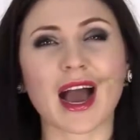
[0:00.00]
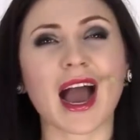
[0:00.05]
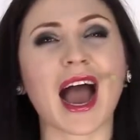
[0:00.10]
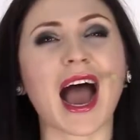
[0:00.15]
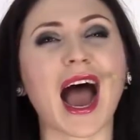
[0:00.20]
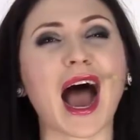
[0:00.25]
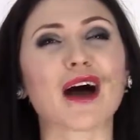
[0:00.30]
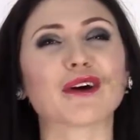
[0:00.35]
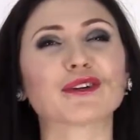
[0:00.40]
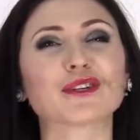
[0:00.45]

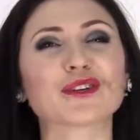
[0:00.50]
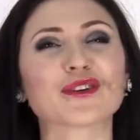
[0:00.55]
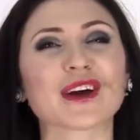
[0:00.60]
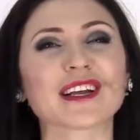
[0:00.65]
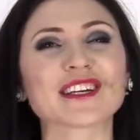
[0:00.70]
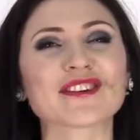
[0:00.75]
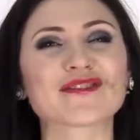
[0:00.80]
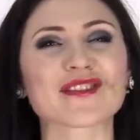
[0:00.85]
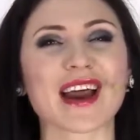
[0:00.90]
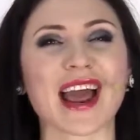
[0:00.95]
How
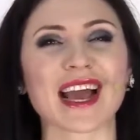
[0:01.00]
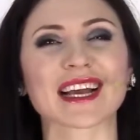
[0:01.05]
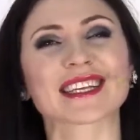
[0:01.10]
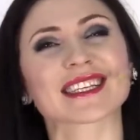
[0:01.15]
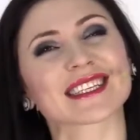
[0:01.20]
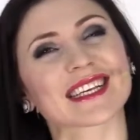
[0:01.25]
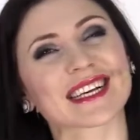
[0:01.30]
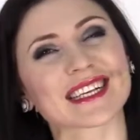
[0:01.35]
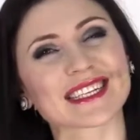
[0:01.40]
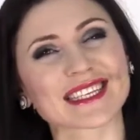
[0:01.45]
to
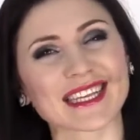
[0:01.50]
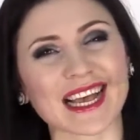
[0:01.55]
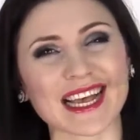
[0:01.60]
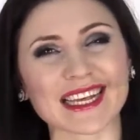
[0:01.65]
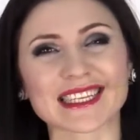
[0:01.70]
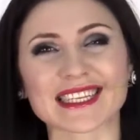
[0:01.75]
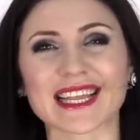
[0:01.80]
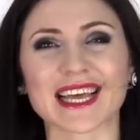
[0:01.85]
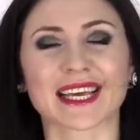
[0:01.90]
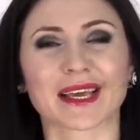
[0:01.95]
Attract
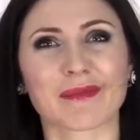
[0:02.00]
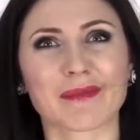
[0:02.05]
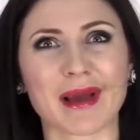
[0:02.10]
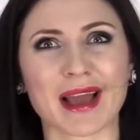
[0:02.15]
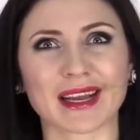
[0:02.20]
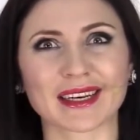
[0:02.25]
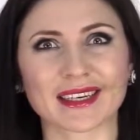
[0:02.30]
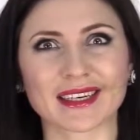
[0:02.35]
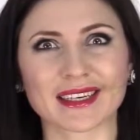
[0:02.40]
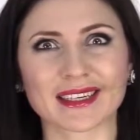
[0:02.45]
Success Like a
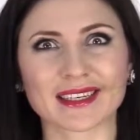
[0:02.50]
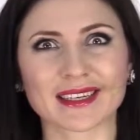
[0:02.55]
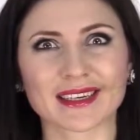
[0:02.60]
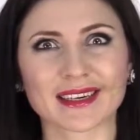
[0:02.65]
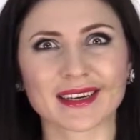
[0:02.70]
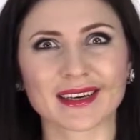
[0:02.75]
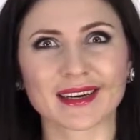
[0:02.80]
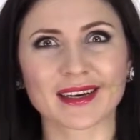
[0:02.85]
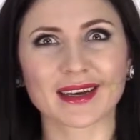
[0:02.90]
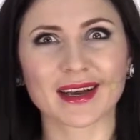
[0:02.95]
Magnet.
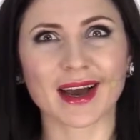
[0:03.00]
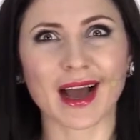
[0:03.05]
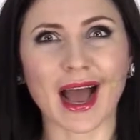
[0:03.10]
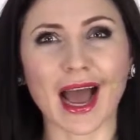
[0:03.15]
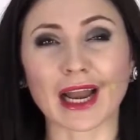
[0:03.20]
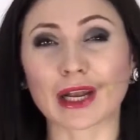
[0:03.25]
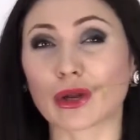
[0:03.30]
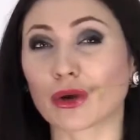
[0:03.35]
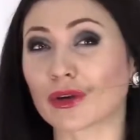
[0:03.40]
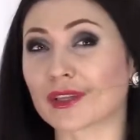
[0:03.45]

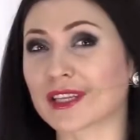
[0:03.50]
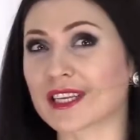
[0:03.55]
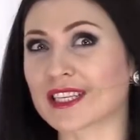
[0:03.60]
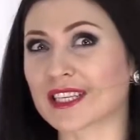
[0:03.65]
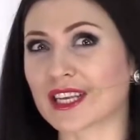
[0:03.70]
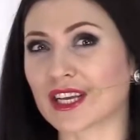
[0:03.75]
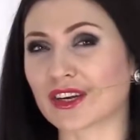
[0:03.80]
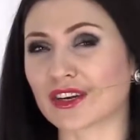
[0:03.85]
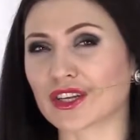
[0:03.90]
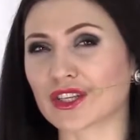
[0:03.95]
Unlock the
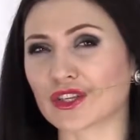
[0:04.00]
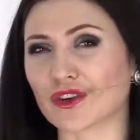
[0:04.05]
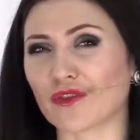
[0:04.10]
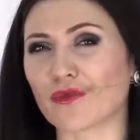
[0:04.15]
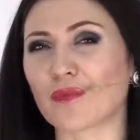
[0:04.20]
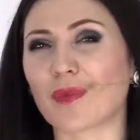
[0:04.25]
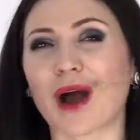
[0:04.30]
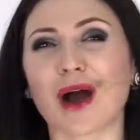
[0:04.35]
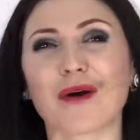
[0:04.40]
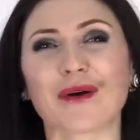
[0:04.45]
secrets
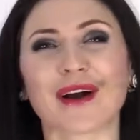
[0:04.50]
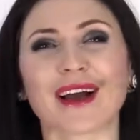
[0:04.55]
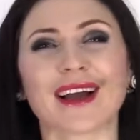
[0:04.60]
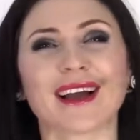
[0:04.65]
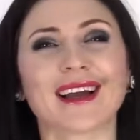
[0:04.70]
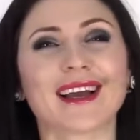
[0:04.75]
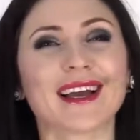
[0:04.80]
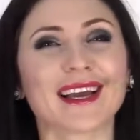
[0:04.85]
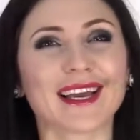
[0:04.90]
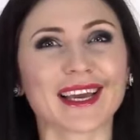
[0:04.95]
of
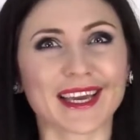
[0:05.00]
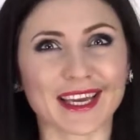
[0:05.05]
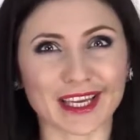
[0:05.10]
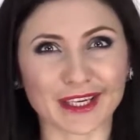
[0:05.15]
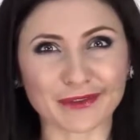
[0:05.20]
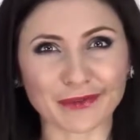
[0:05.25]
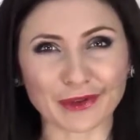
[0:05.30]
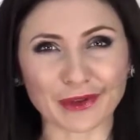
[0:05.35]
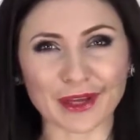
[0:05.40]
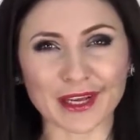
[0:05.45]
power,
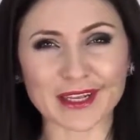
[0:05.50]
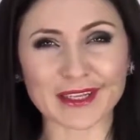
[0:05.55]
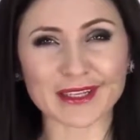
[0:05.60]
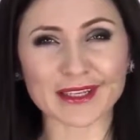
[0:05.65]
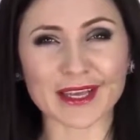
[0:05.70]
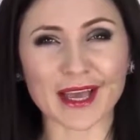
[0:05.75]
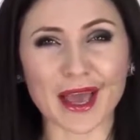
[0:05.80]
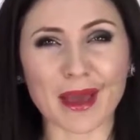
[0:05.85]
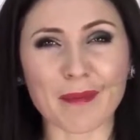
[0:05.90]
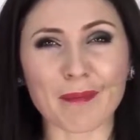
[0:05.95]

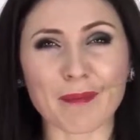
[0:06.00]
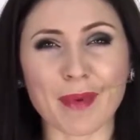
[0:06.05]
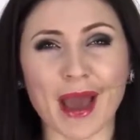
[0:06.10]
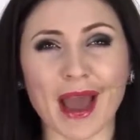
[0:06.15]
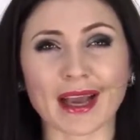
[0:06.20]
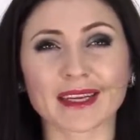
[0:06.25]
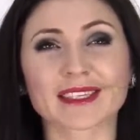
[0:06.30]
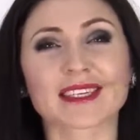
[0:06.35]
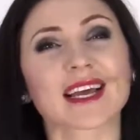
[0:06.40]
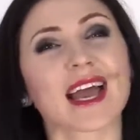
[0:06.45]
influence,
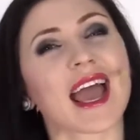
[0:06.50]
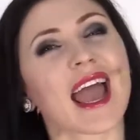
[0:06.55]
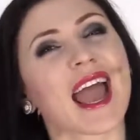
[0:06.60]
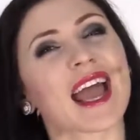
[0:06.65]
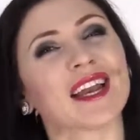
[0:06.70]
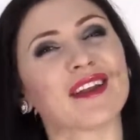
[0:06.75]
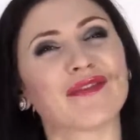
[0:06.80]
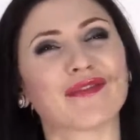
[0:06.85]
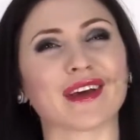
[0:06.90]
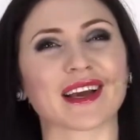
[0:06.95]
impact,
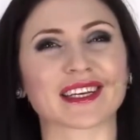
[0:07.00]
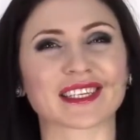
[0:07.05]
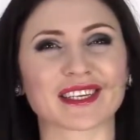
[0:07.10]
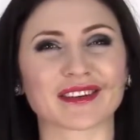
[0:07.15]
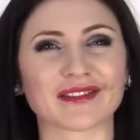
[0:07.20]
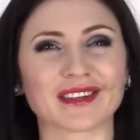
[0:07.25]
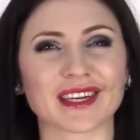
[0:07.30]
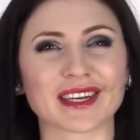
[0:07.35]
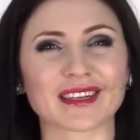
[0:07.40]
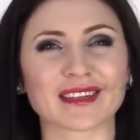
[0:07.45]
and
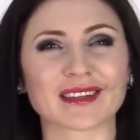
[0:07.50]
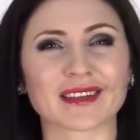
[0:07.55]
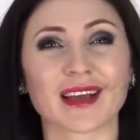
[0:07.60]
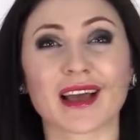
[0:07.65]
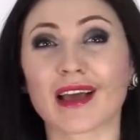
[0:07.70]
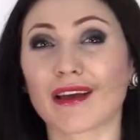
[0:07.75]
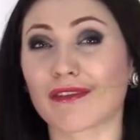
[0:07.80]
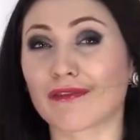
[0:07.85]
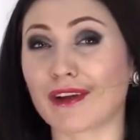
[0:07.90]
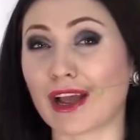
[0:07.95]
effectiveness.
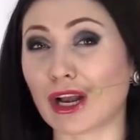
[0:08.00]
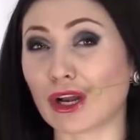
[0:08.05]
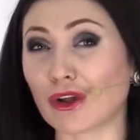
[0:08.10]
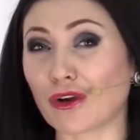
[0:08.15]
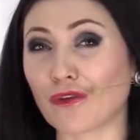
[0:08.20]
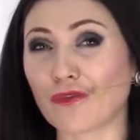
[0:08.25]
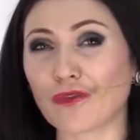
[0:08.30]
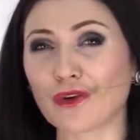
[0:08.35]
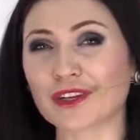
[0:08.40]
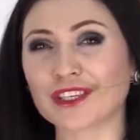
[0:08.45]

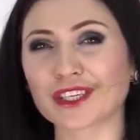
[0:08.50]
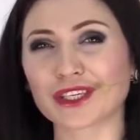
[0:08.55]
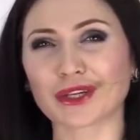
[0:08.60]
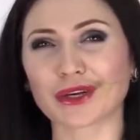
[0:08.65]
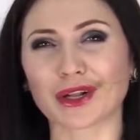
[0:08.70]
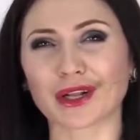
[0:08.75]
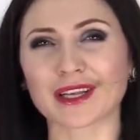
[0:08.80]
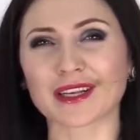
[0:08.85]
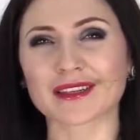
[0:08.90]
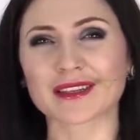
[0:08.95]
Value of
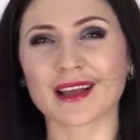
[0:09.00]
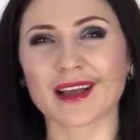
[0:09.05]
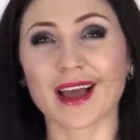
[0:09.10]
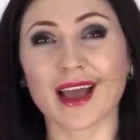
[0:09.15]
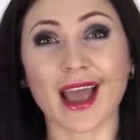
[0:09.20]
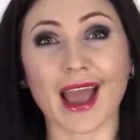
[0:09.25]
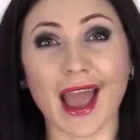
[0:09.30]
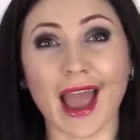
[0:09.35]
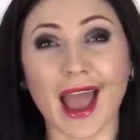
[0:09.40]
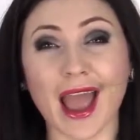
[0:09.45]
$40,
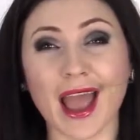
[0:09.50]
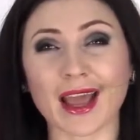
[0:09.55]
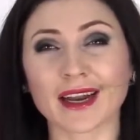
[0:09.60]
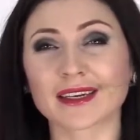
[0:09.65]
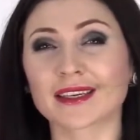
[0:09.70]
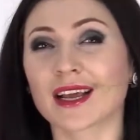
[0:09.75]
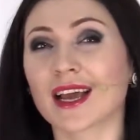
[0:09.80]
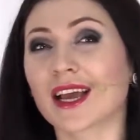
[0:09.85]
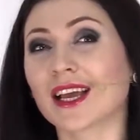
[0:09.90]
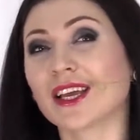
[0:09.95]

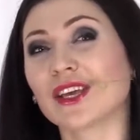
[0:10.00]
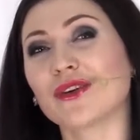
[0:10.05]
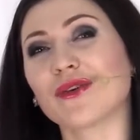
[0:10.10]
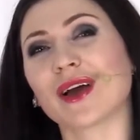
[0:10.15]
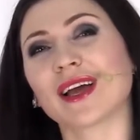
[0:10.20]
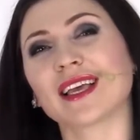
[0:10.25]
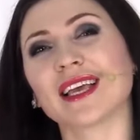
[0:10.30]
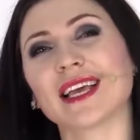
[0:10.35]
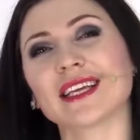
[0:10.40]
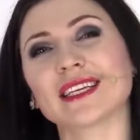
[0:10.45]
and
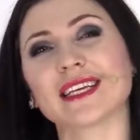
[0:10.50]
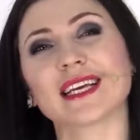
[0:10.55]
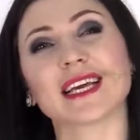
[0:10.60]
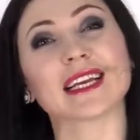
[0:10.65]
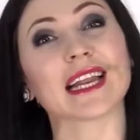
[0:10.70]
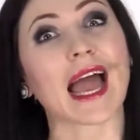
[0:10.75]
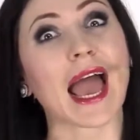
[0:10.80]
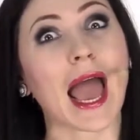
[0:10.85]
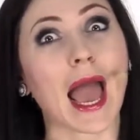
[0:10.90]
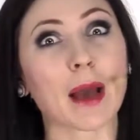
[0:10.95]
you are getting
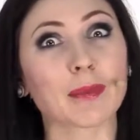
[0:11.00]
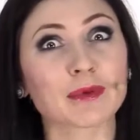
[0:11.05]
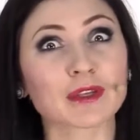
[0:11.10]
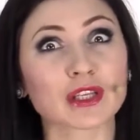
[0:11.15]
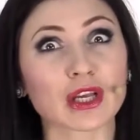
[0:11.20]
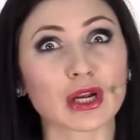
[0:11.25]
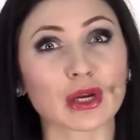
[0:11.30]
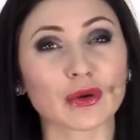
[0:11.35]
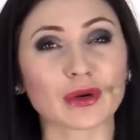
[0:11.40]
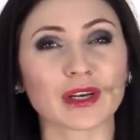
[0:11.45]
it
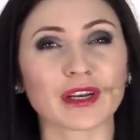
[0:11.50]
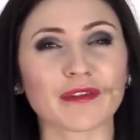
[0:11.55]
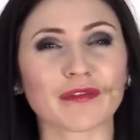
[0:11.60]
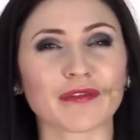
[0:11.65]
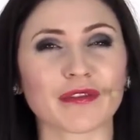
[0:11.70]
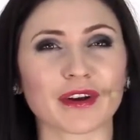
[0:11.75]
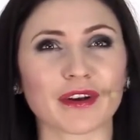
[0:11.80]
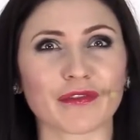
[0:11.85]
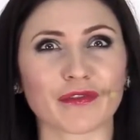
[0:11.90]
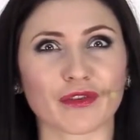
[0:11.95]
absolutely
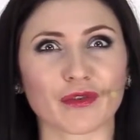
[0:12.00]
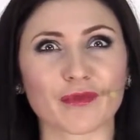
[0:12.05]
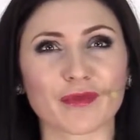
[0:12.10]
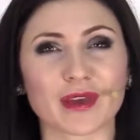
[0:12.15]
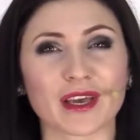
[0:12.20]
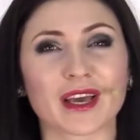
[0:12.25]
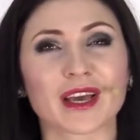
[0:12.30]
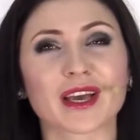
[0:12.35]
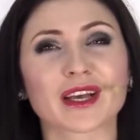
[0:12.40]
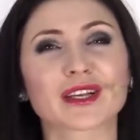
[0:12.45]
free from
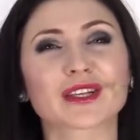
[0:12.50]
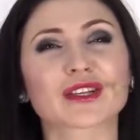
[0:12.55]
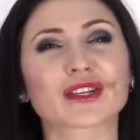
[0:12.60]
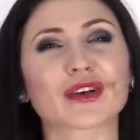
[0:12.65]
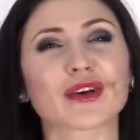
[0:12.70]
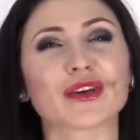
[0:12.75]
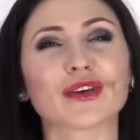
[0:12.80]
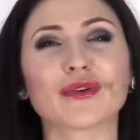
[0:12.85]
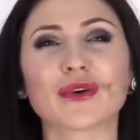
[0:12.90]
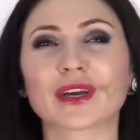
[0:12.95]
me,
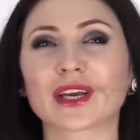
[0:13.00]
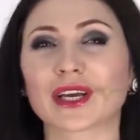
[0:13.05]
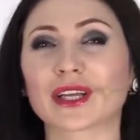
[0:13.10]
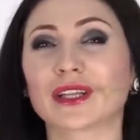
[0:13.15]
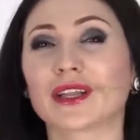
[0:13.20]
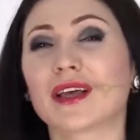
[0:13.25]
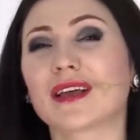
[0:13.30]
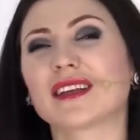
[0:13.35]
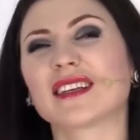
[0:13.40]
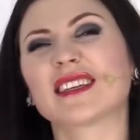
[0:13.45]
so you
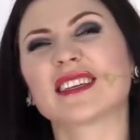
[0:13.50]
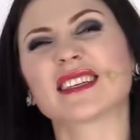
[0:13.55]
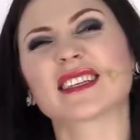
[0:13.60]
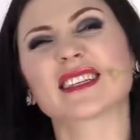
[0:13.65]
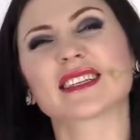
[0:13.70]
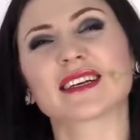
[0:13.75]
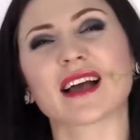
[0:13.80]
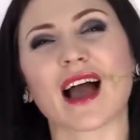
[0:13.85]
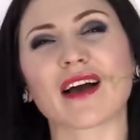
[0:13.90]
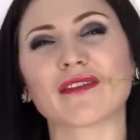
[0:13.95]
can
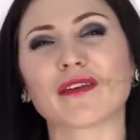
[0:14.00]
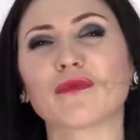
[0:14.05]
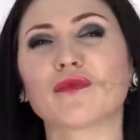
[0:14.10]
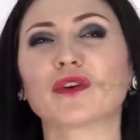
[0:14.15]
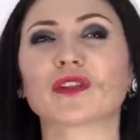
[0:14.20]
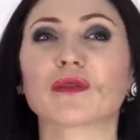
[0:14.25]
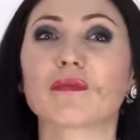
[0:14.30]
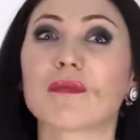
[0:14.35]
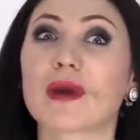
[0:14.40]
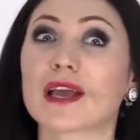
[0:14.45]
discover
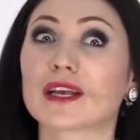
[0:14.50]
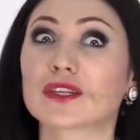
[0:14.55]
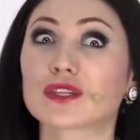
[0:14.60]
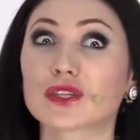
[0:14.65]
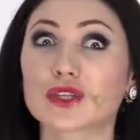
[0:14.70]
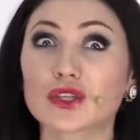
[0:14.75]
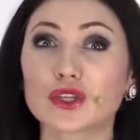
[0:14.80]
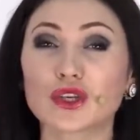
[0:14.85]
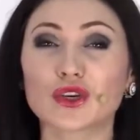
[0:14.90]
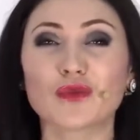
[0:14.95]
what
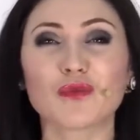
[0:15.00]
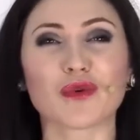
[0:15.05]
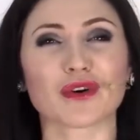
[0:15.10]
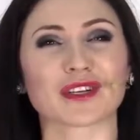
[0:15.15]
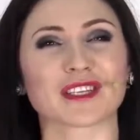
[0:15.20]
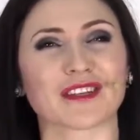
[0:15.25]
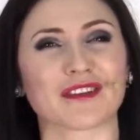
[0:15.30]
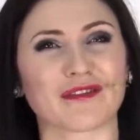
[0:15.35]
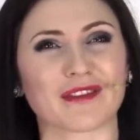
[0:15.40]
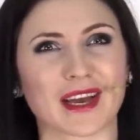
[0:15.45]
makes you most